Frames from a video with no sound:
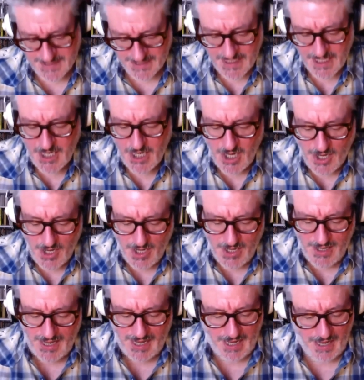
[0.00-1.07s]
And
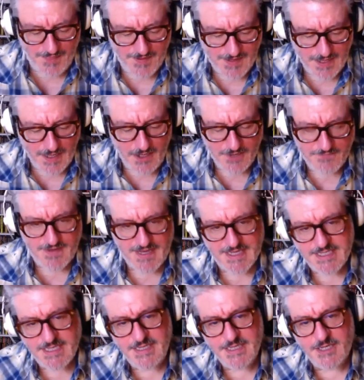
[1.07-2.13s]
I think a lot of it
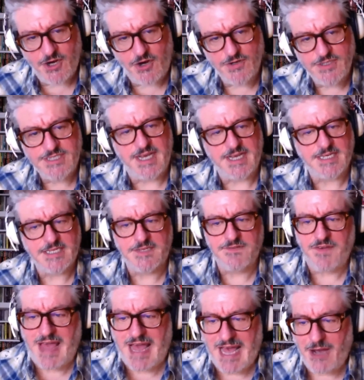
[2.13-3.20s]
is in the context of
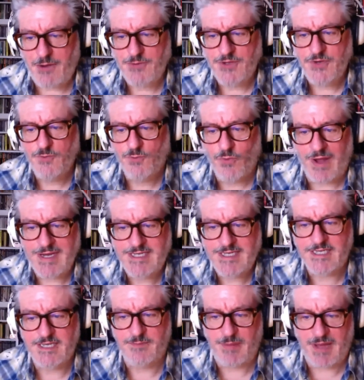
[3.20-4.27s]
how you write
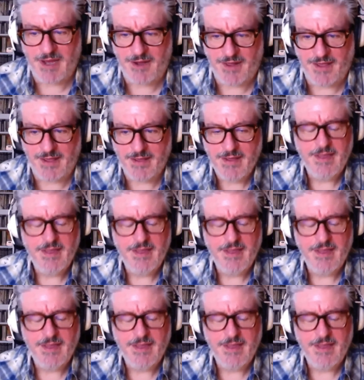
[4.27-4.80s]
about it